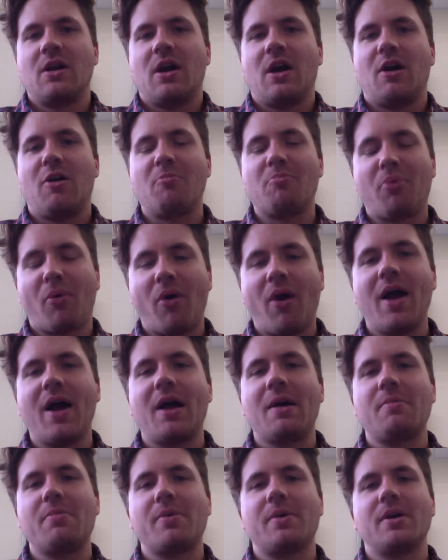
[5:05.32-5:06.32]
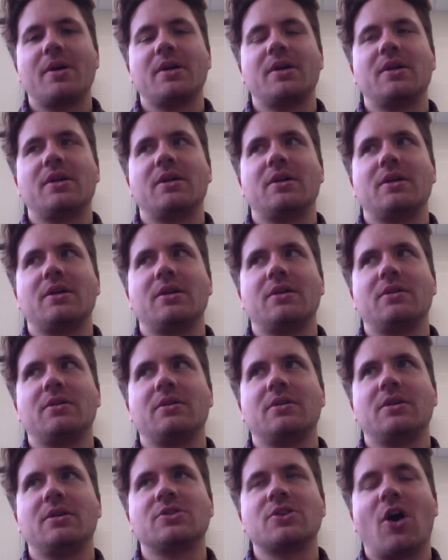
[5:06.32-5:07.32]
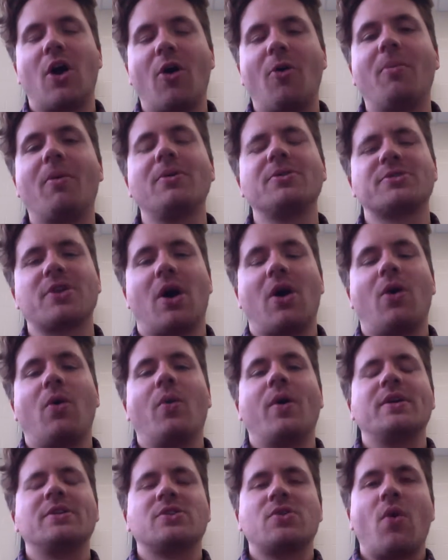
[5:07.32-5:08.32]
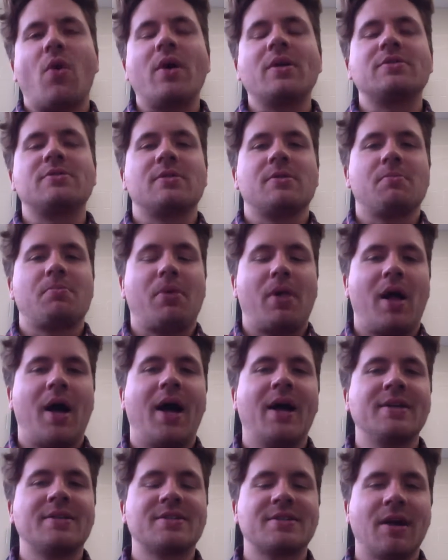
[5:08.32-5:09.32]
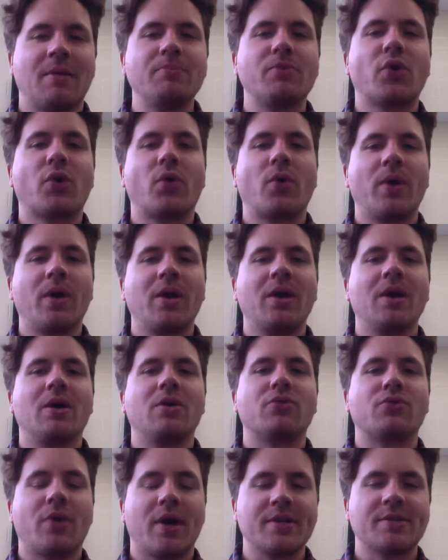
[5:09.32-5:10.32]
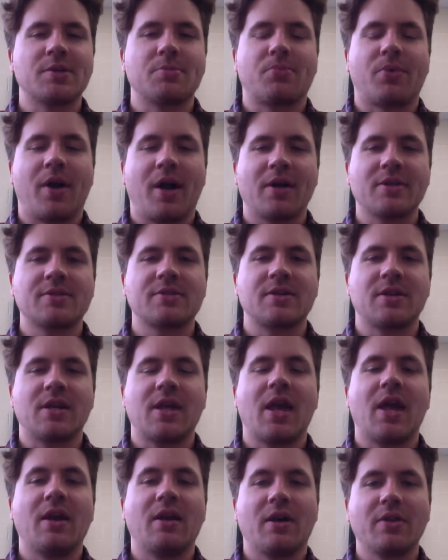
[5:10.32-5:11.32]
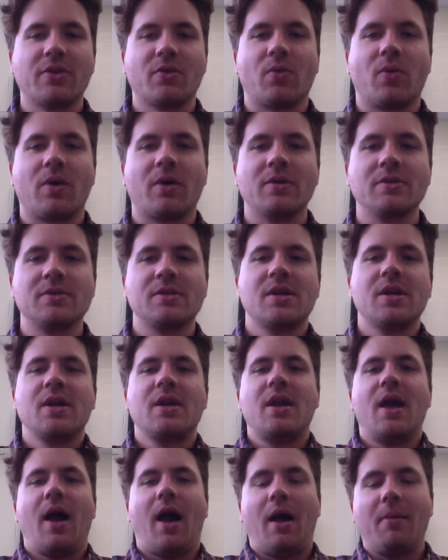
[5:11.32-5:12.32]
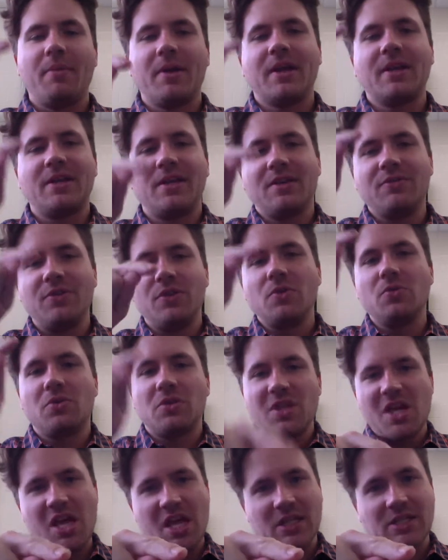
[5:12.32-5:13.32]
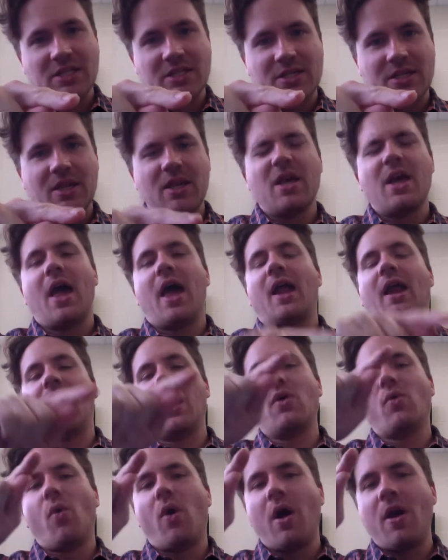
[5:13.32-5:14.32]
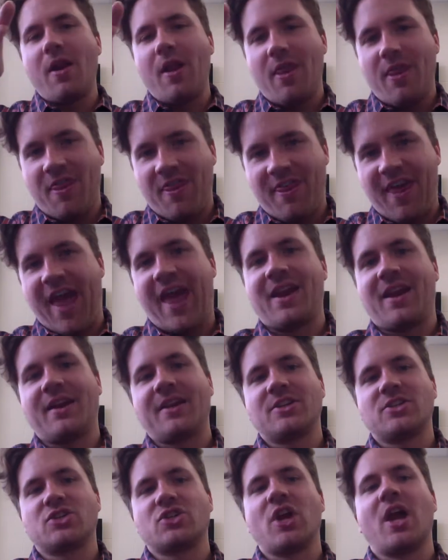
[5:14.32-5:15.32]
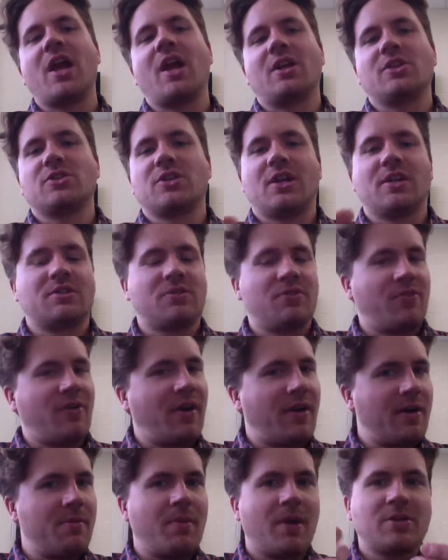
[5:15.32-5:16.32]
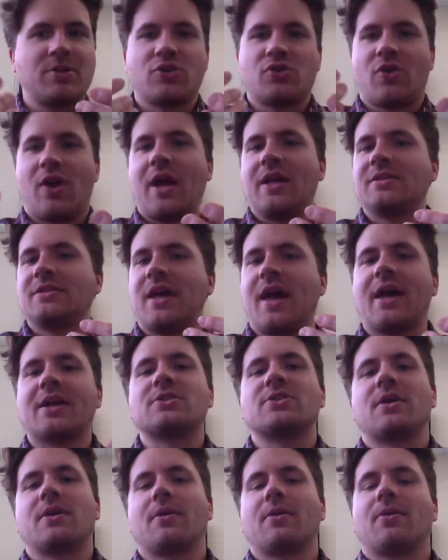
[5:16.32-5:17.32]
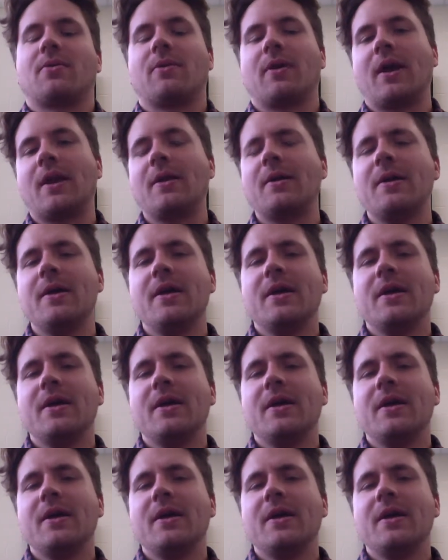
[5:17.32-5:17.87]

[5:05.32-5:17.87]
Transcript: A bribe is almost always going to imply some degree of reciprocity. In other words, I'm going to give you this and I want that in exchange. It's very much a transaction, right?